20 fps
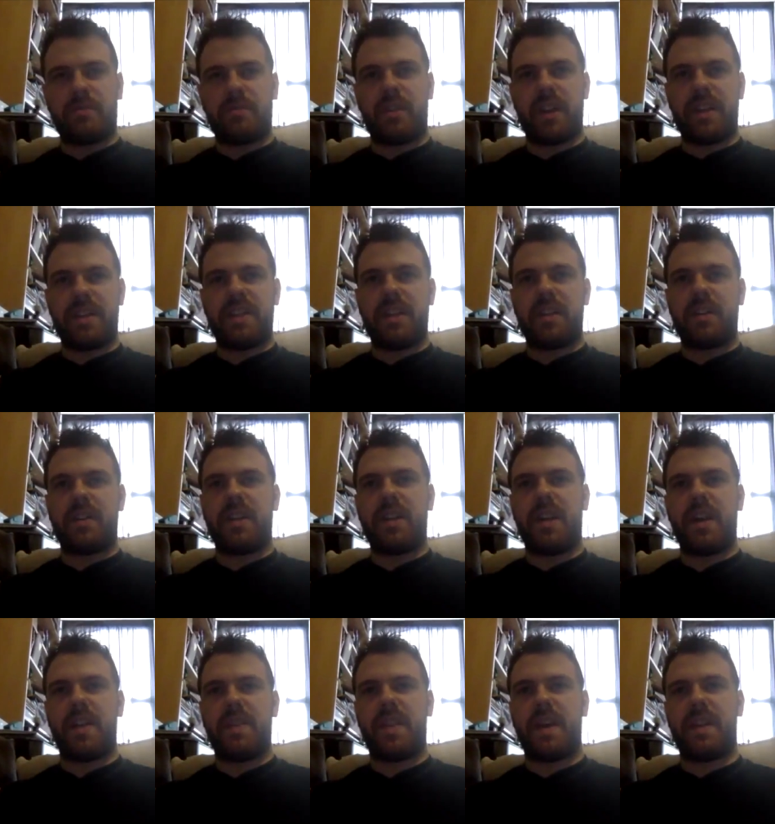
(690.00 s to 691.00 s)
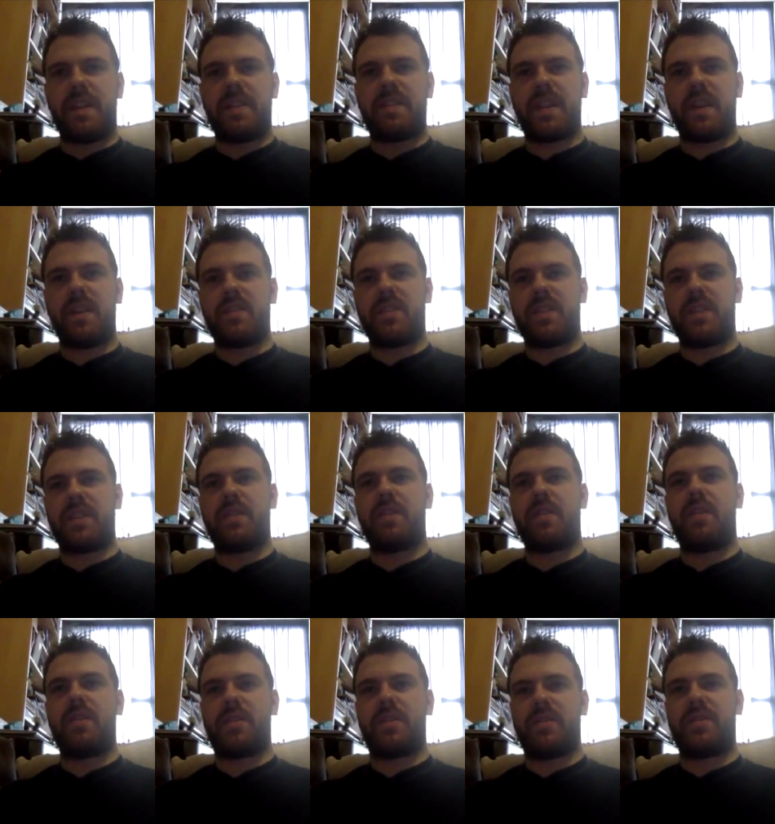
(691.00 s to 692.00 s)
criteria, and then it sounds like you're
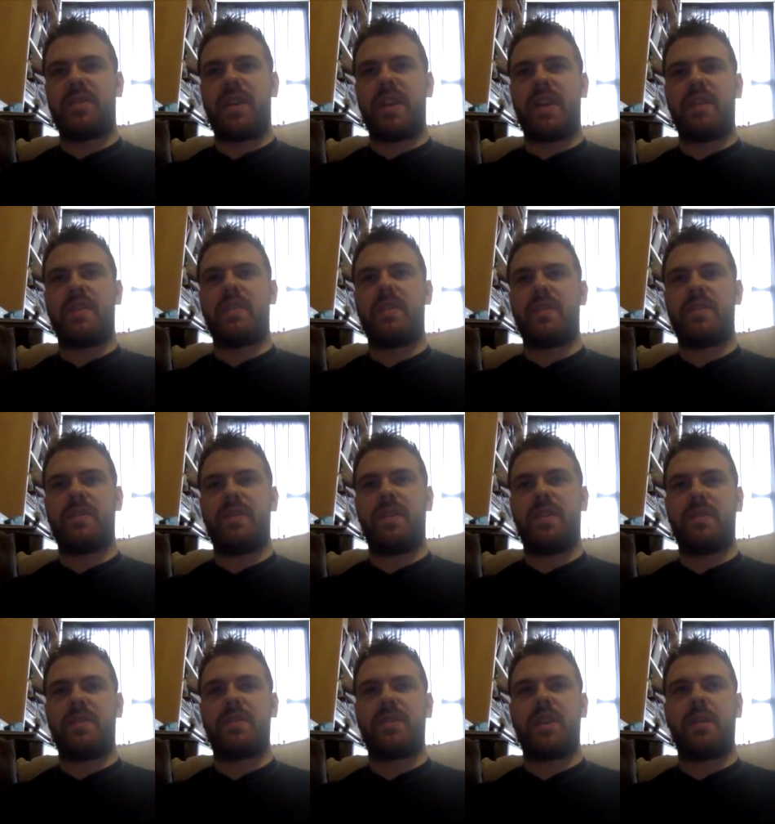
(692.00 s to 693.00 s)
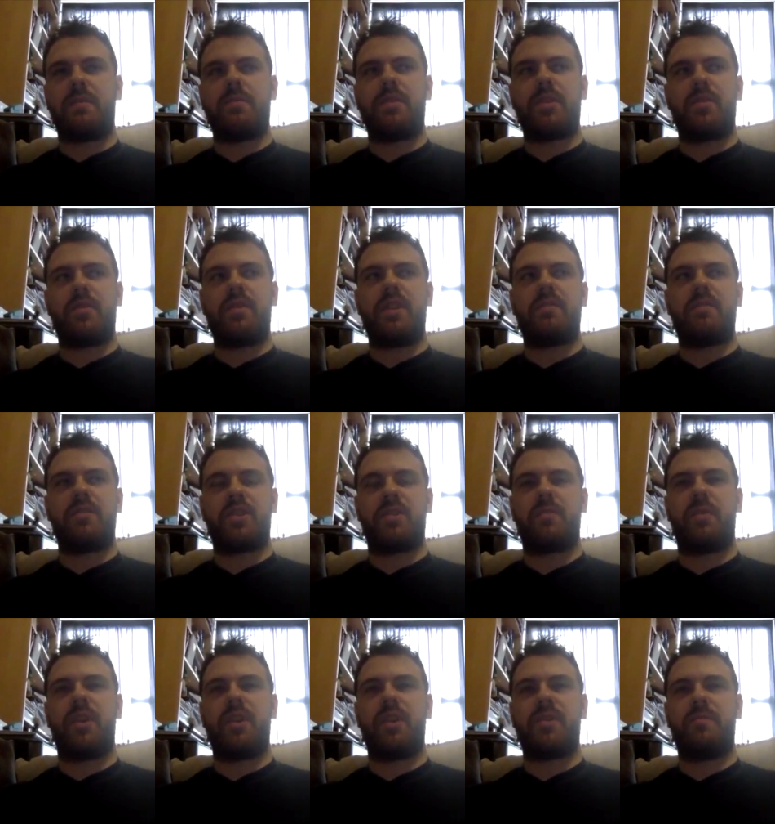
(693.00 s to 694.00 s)
also saying there's some degree of
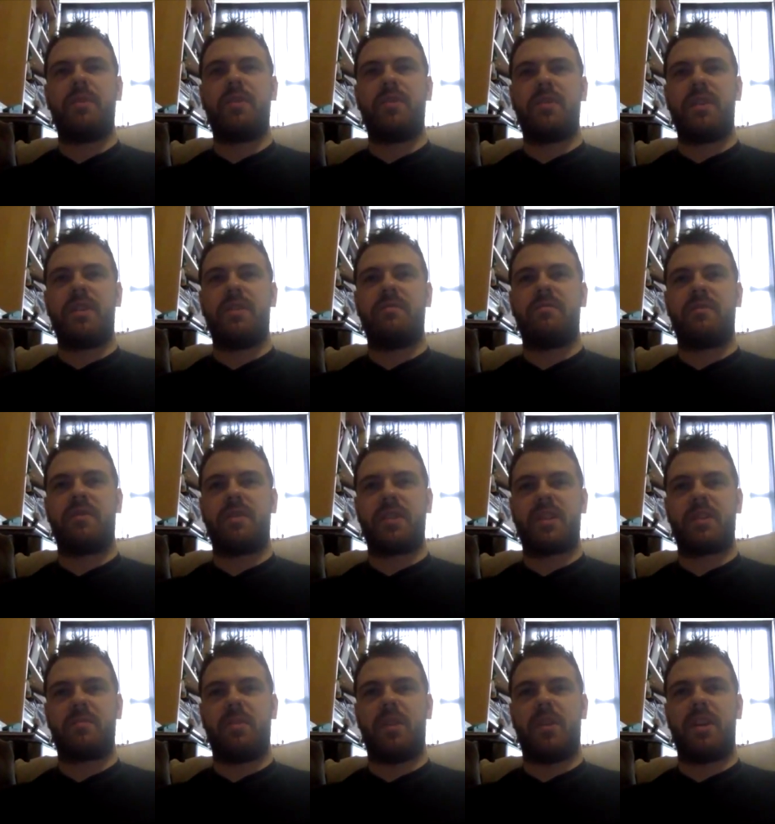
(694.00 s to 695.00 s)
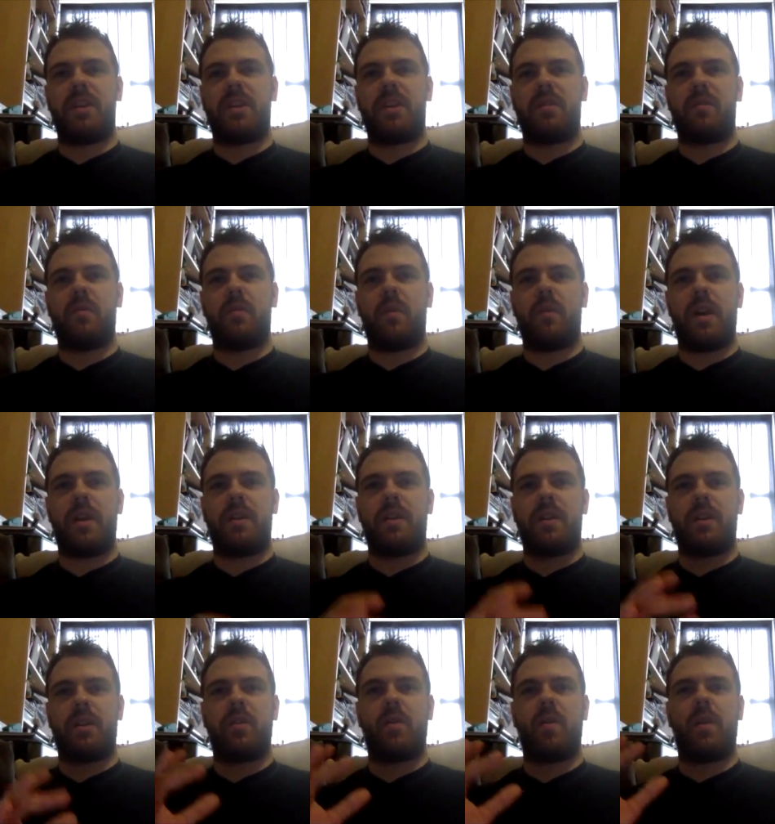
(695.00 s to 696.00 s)
responsibility for explaining when
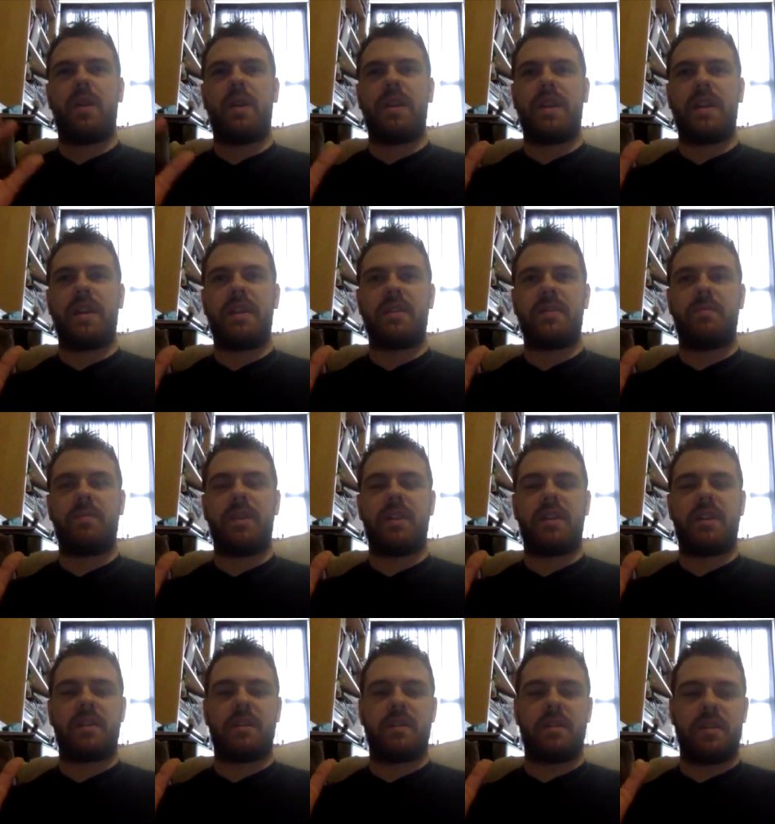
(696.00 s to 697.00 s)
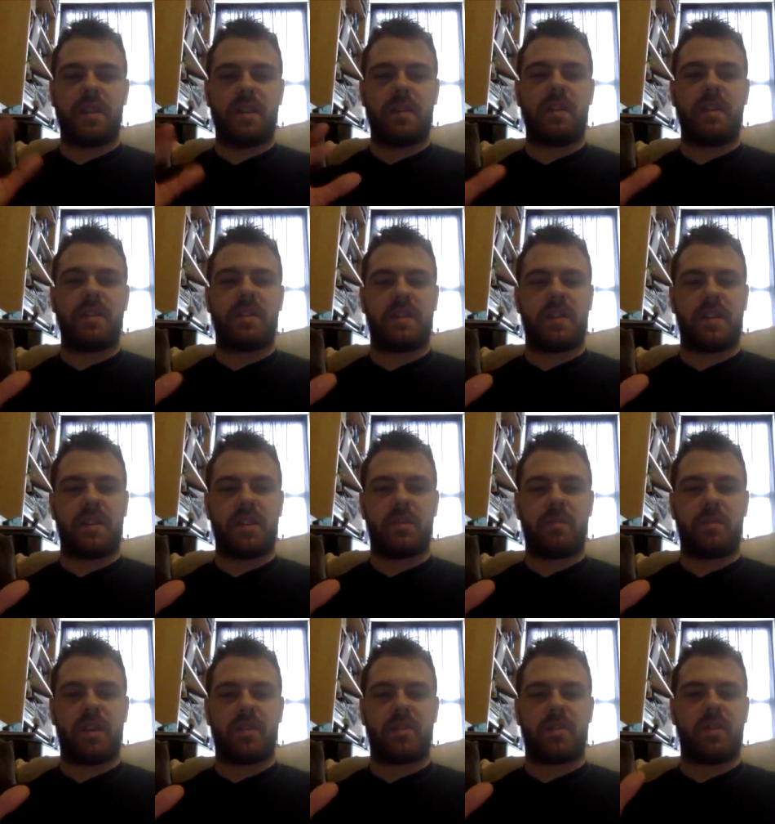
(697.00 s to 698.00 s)
a coin is being delisted,
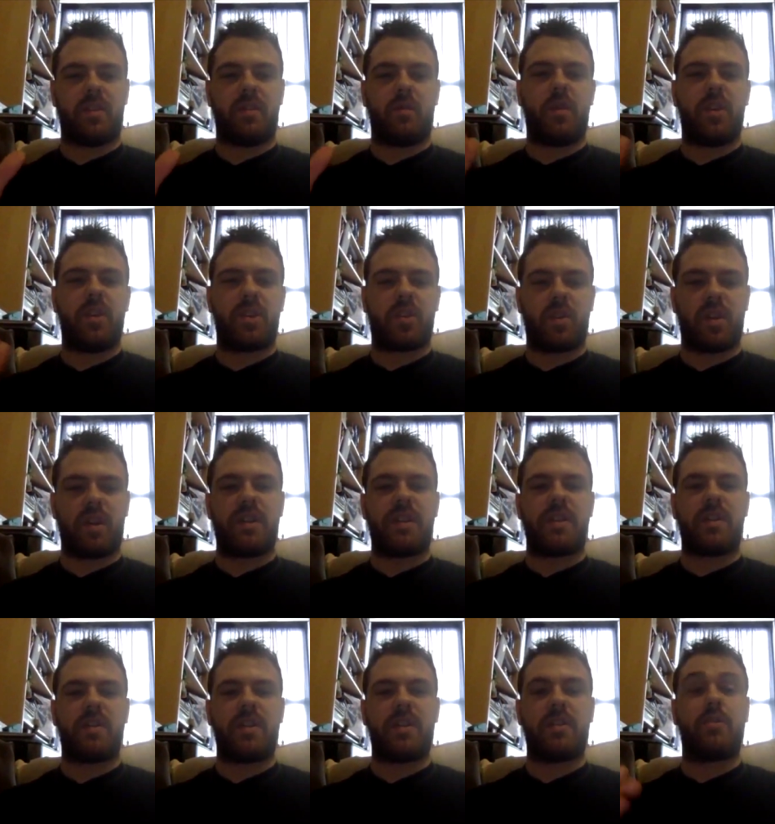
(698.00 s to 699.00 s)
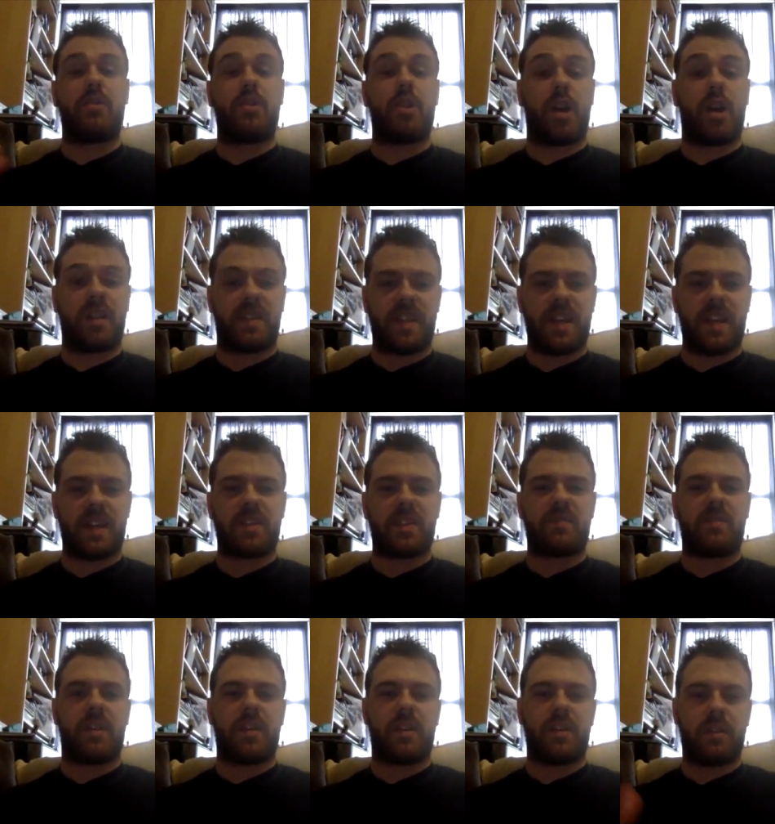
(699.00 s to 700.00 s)
especially which criteria they're not
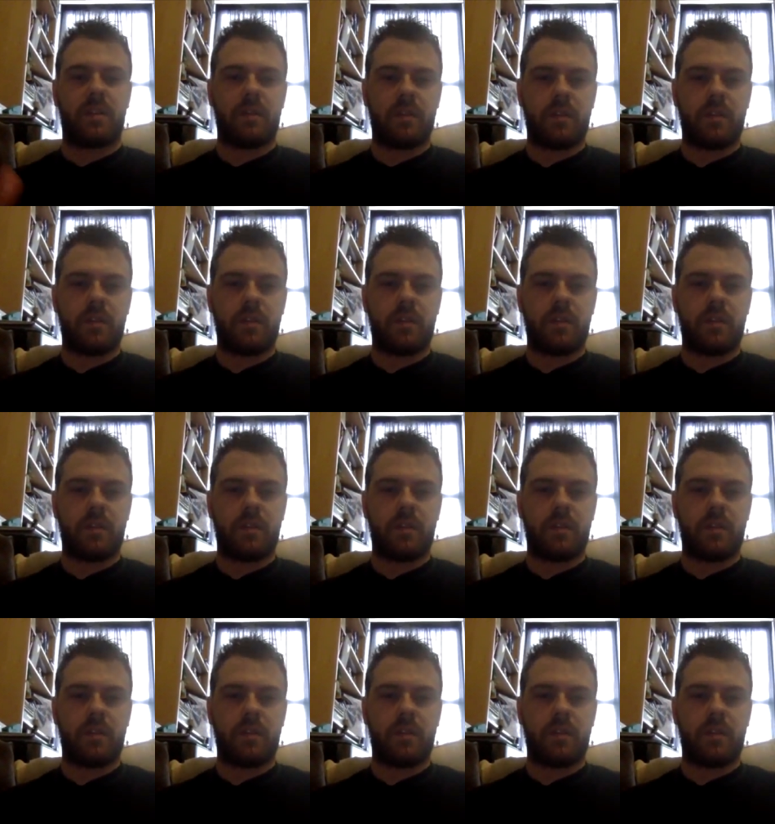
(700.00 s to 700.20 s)
satisfying.